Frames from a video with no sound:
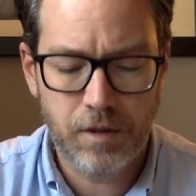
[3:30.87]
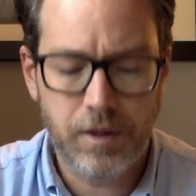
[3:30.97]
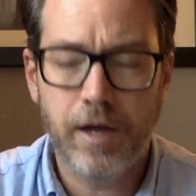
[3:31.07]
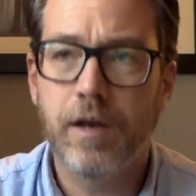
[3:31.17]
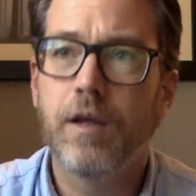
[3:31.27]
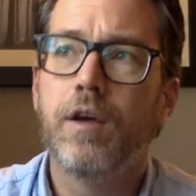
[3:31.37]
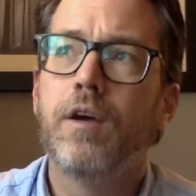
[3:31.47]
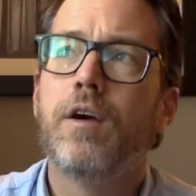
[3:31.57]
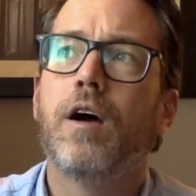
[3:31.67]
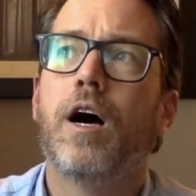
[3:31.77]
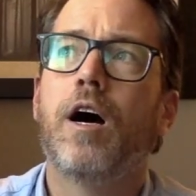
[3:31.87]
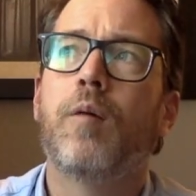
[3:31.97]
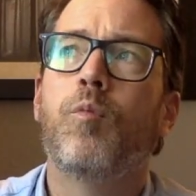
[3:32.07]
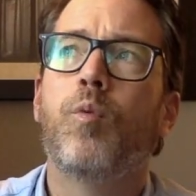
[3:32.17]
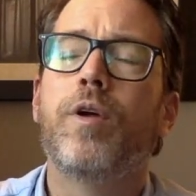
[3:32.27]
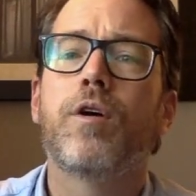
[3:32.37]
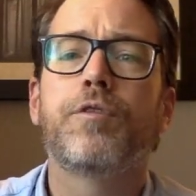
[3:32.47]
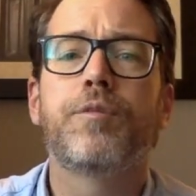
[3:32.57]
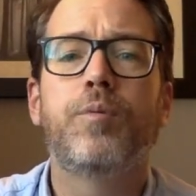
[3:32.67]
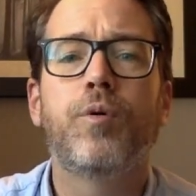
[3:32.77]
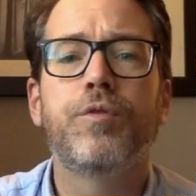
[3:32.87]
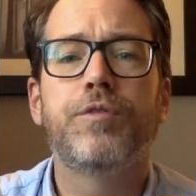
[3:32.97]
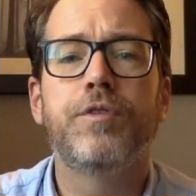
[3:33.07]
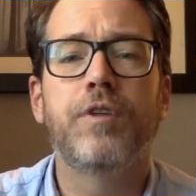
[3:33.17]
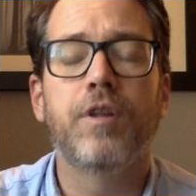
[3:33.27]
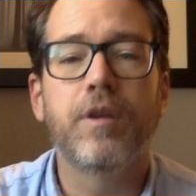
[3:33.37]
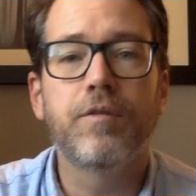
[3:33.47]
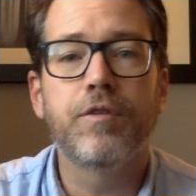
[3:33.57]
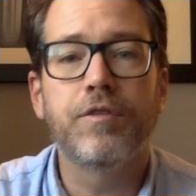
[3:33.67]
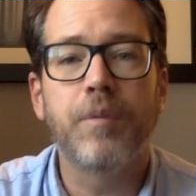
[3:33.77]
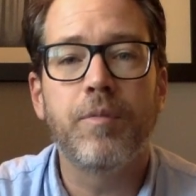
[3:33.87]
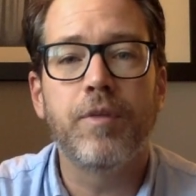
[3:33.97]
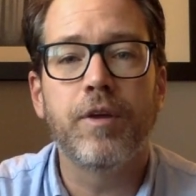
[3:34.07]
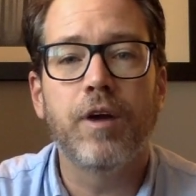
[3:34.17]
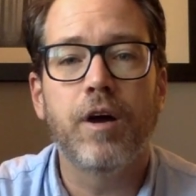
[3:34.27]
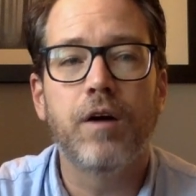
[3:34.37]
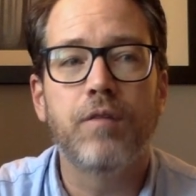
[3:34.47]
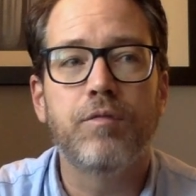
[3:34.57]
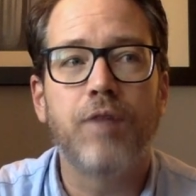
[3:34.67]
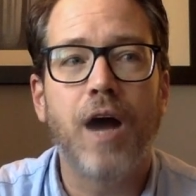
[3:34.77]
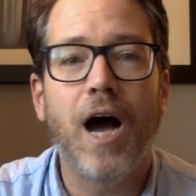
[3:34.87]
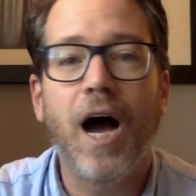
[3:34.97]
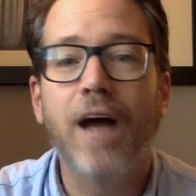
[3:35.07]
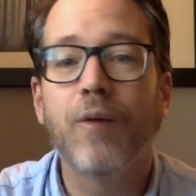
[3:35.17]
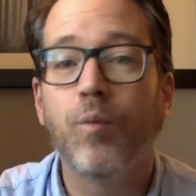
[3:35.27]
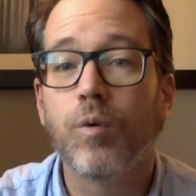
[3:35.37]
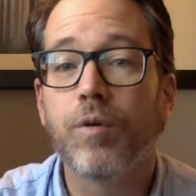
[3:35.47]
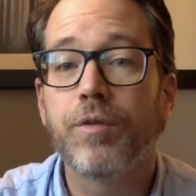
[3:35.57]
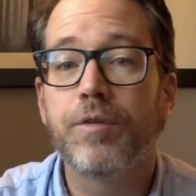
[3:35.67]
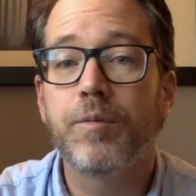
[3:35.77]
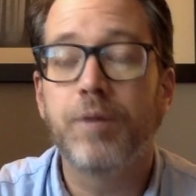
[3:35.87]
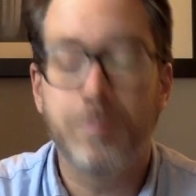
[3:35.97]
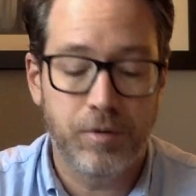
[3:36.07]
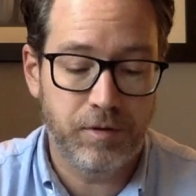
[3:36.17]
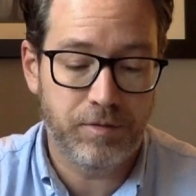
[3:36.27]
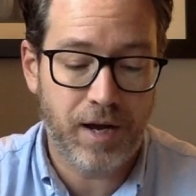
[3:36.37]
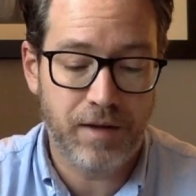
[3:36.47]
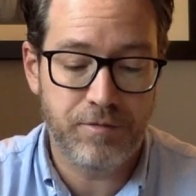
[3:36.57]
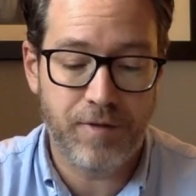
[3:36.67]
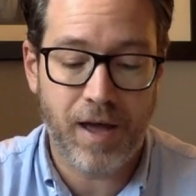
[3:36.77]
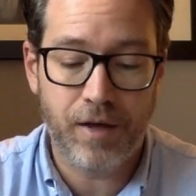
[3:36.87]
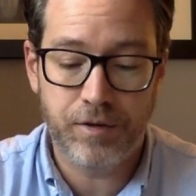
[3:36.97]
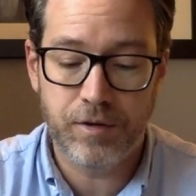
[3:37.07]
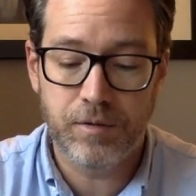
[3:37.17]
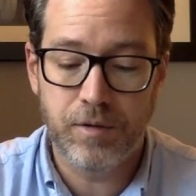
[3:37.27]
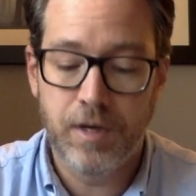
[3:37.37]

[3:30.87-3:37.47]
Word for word: that um, we are supposed to deliver something of high worth to people, of high value.